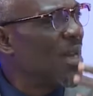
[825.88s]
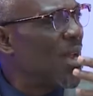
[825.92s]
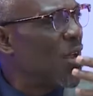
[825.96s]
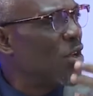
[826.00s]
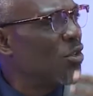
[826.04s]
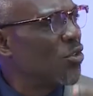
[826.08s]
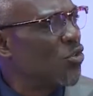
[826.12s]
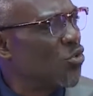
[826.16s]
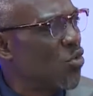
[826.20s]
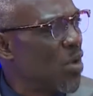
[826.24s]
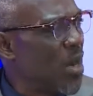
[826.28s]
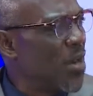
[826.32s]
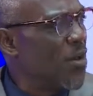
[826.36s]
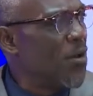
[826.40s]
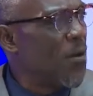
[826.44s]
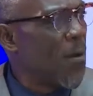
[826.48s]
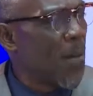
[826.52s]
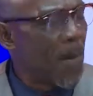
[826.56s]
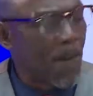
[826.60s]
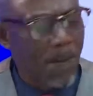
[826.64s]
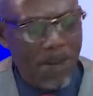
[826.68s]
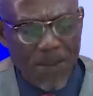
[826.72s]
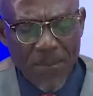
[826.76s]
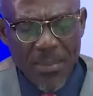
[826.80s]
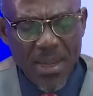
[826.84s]
when I was growing
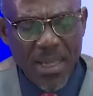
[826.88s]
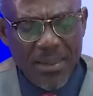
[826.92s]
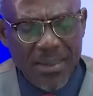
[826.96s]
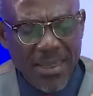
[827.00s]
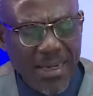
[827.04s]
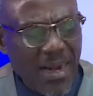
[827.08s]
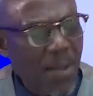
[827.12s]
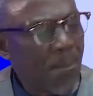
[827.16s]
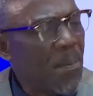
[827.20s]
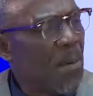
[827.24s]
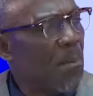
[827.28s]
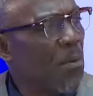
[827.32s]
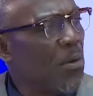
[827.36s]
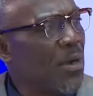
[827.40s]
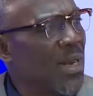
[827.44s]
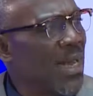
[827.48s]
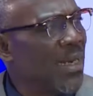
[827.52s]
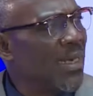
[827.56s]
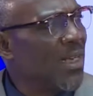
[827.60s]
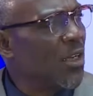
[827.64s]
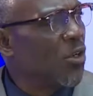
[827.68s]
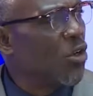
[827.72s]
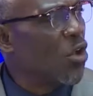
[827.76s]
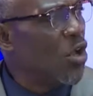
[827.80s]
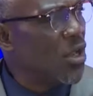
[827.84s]
up, there are people
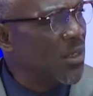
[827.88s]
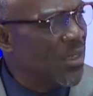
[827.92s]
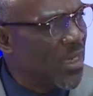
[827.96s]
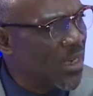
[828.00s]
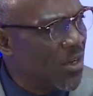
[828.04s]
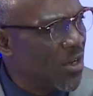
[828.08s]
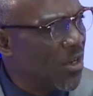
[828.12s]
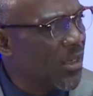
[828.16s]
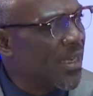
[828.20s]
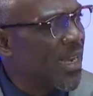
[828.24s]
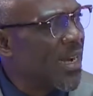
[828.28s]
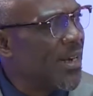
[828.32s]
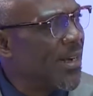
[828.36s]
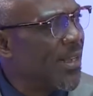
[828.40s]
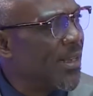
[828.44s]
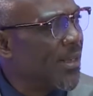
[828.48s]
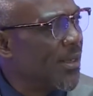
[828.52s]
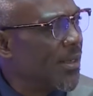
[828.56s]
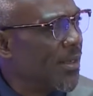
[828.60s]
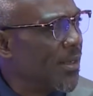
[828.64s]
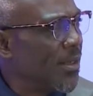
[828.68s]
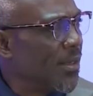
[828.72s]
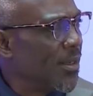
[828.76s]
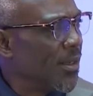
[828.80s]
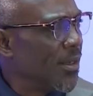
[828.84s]
that they call
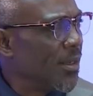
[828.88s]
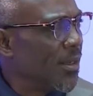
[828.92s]
Denokere.